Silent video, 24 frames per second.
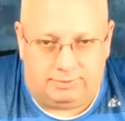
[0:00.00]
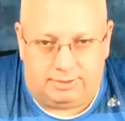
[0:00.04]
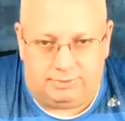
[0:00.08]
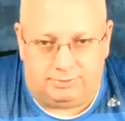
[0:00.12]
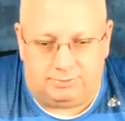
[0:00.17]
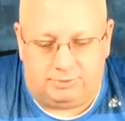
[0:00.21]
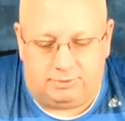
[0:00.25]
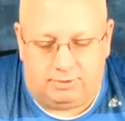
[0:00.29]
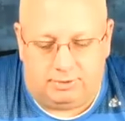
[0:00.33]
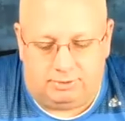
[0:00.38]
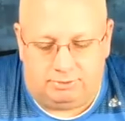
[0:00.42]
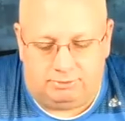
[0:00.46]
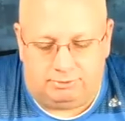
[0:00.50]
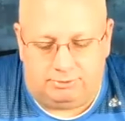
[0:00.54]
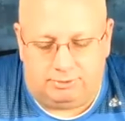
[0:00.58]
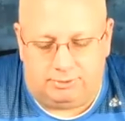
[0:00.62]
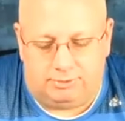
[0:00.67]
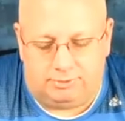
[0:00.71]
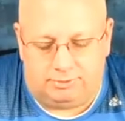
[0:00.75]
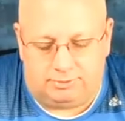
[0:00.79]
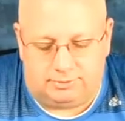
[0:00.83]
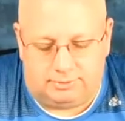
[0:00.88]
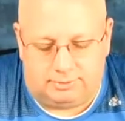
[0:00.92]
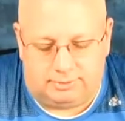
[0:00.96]
faster
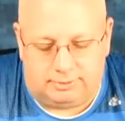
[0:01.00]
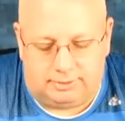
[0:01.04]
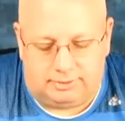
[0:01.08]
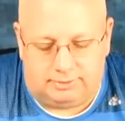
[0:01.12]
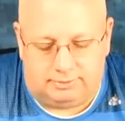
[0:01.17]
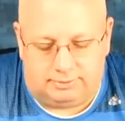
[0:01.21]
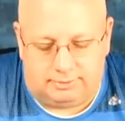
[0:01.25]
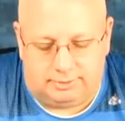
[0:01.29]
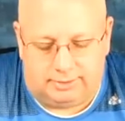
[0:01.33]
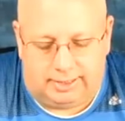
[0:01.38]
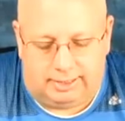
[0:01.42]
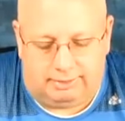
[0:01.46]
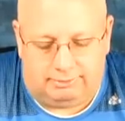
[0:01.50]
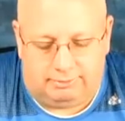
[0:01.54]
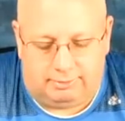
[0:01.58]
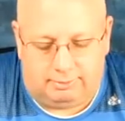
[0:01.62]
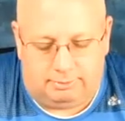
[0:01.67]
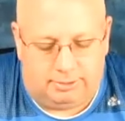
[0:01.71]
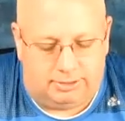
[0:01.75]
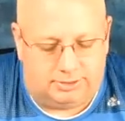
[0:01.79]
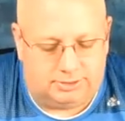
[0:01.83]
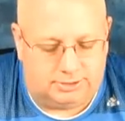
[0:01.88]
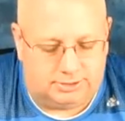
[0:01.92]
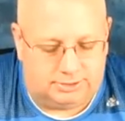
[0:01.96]
autofocus than this, and they have
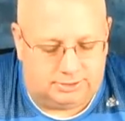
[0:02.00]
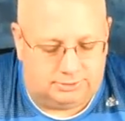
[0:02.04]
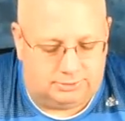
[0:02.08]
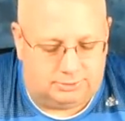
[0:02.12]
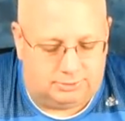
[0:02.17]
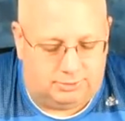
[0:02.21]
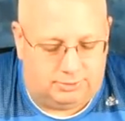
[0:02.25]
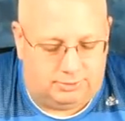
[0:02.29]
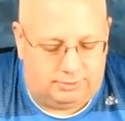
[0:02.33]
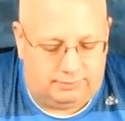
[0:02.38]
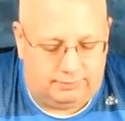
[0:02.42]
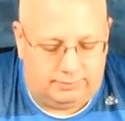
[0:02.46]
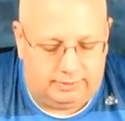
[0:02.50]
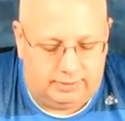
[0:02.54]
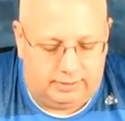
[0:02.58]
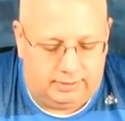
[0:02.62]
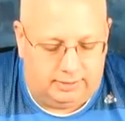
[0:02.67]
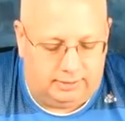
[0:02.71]
vibration control.